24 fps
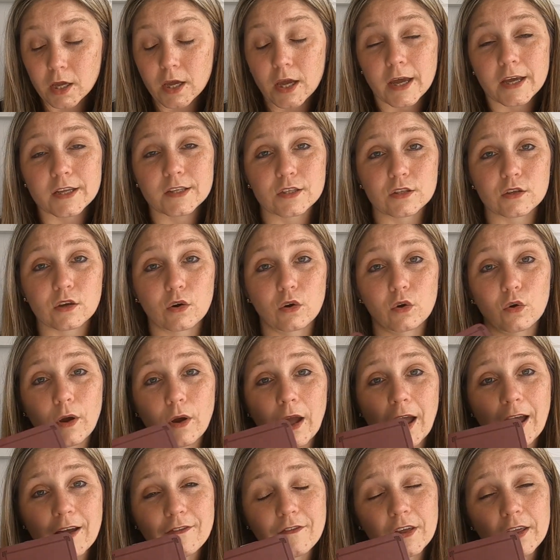And so
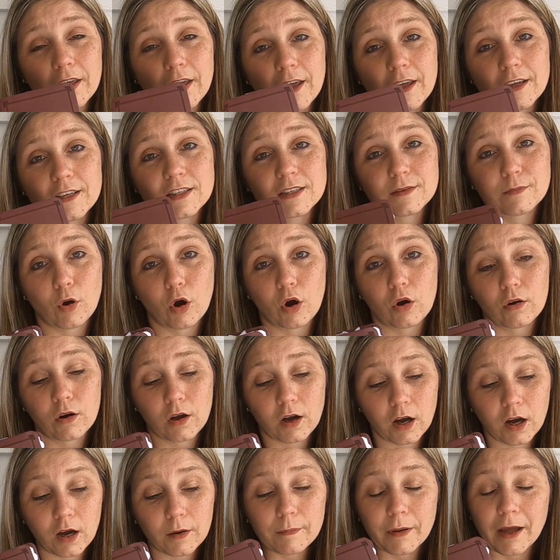having a small
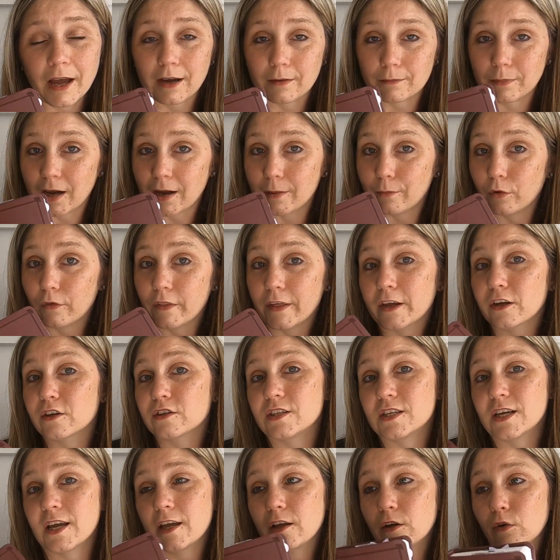compact Bible they could
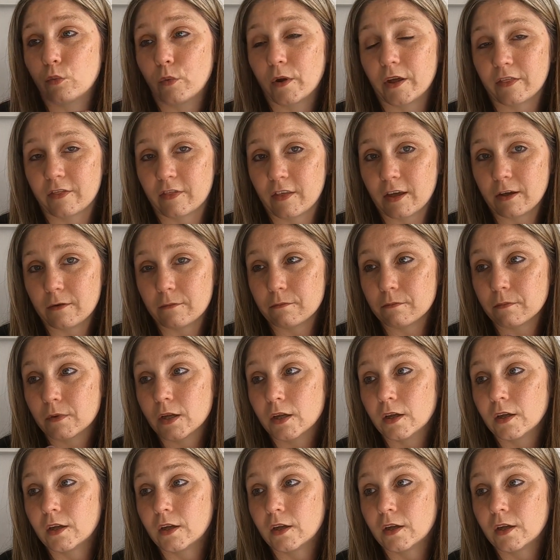take with them.